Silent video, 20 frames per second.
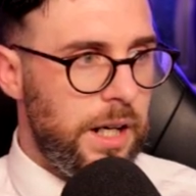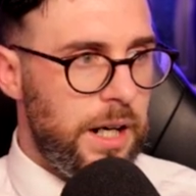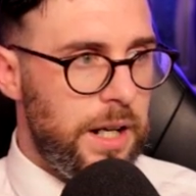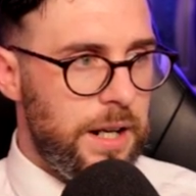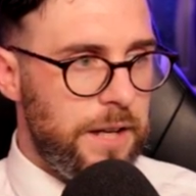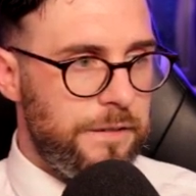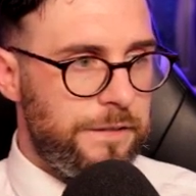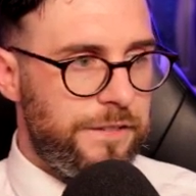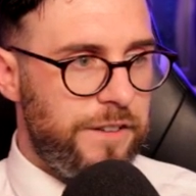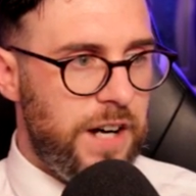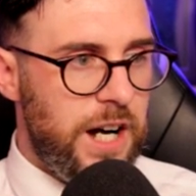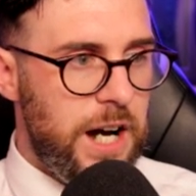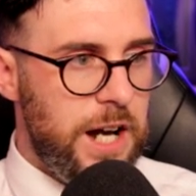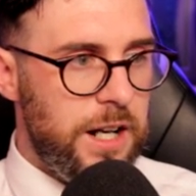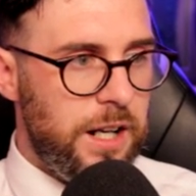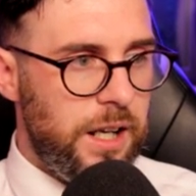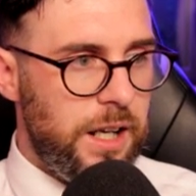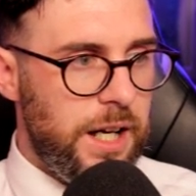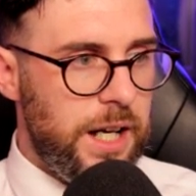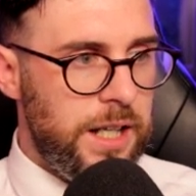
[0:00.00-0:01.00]
And then
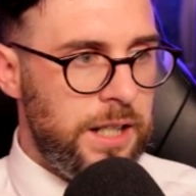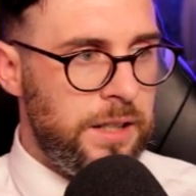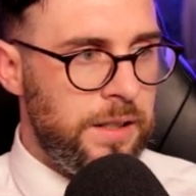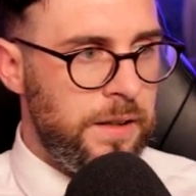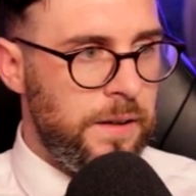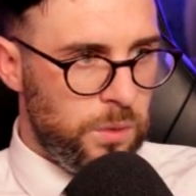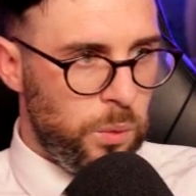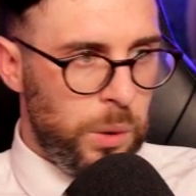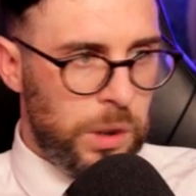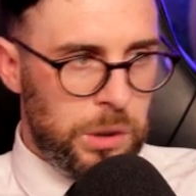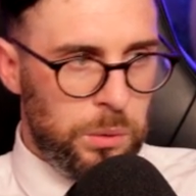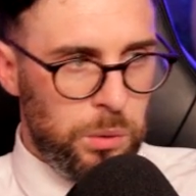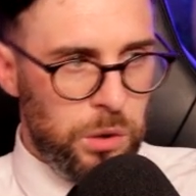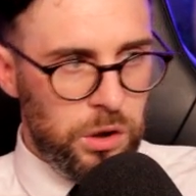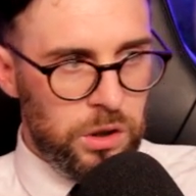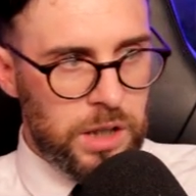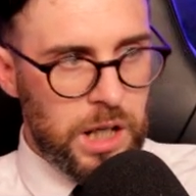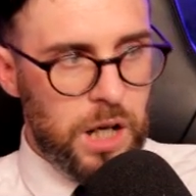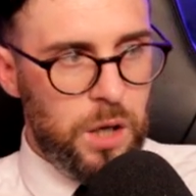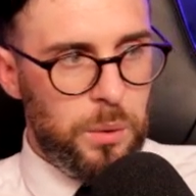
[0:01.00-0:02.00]
finally,
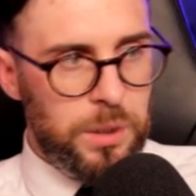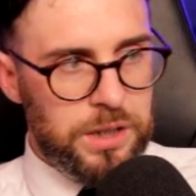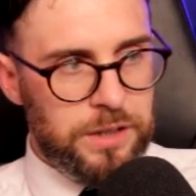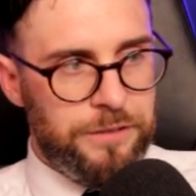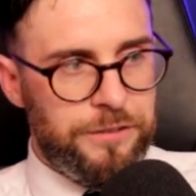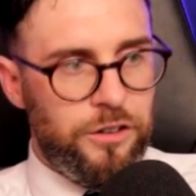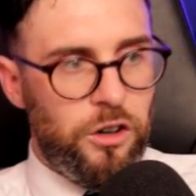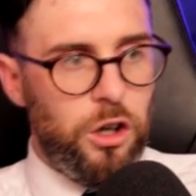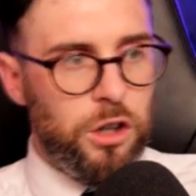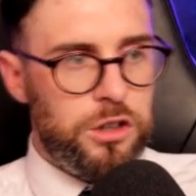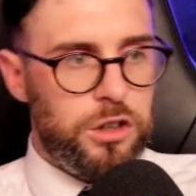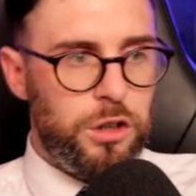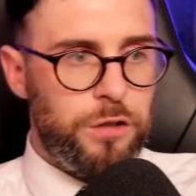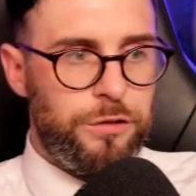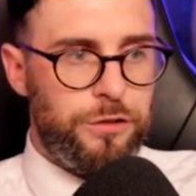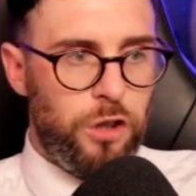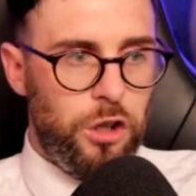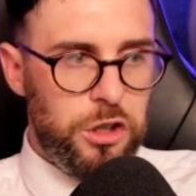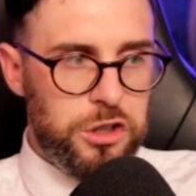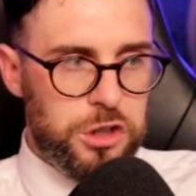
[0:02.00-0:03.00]
we'll go with the
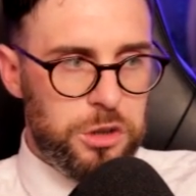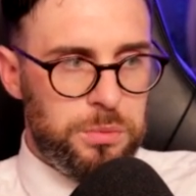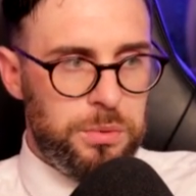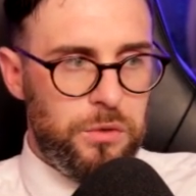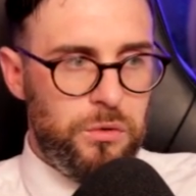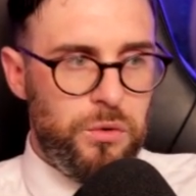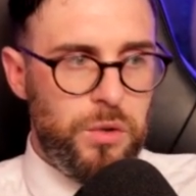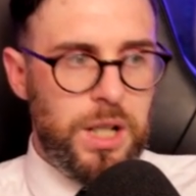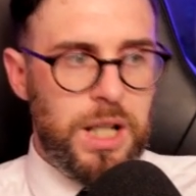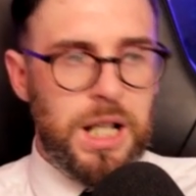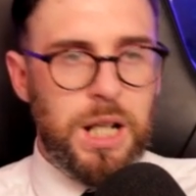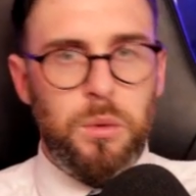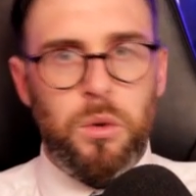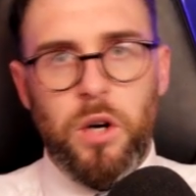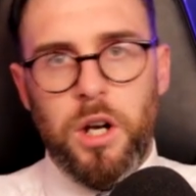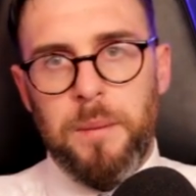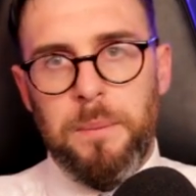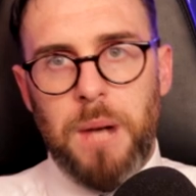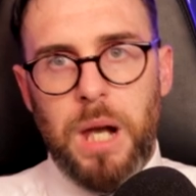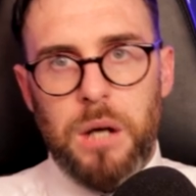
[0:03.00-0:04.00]
4-2-4 should we really
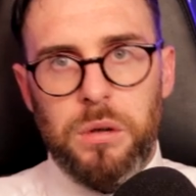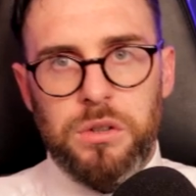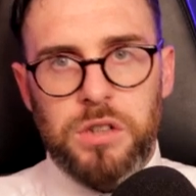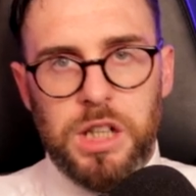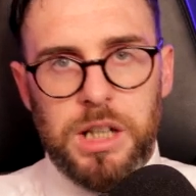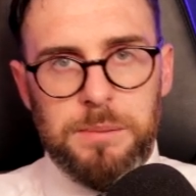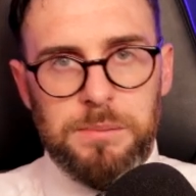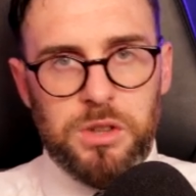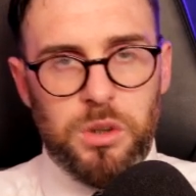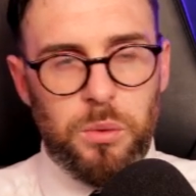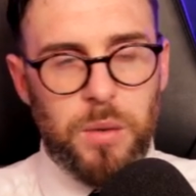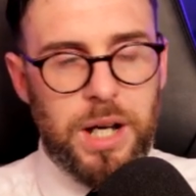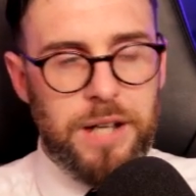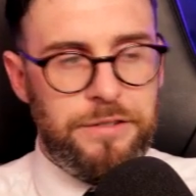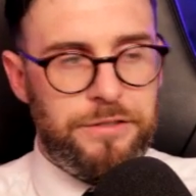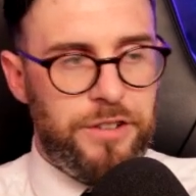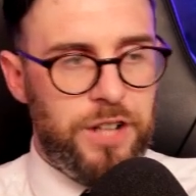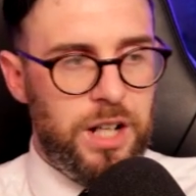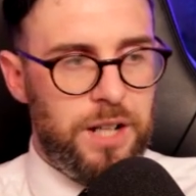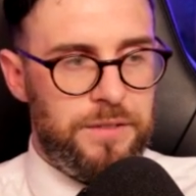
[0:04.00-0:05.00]
want to blow teams
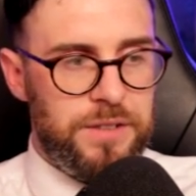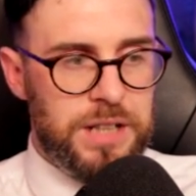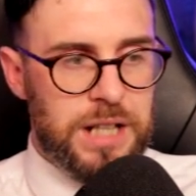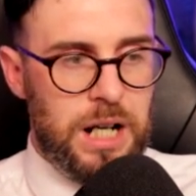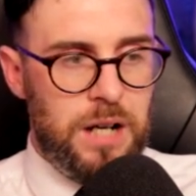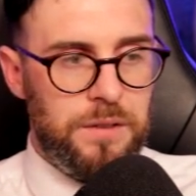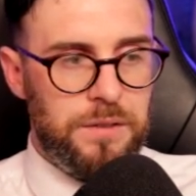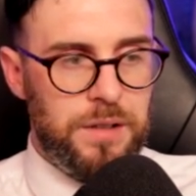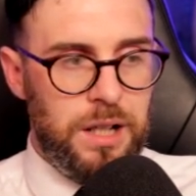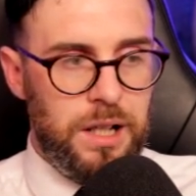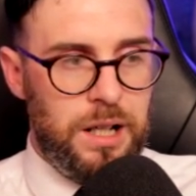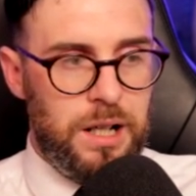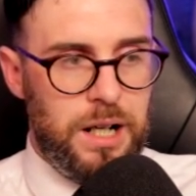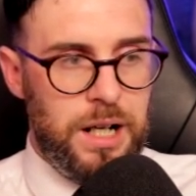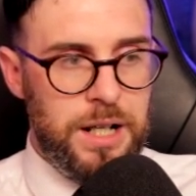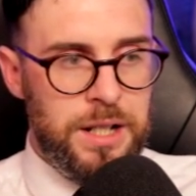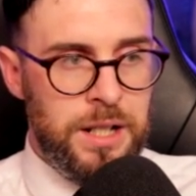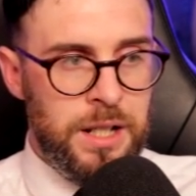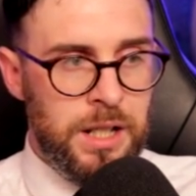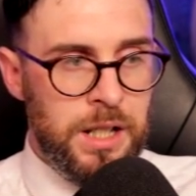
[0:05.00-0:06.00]
away further down the
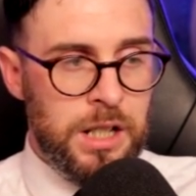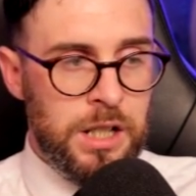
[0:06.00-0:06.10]
line.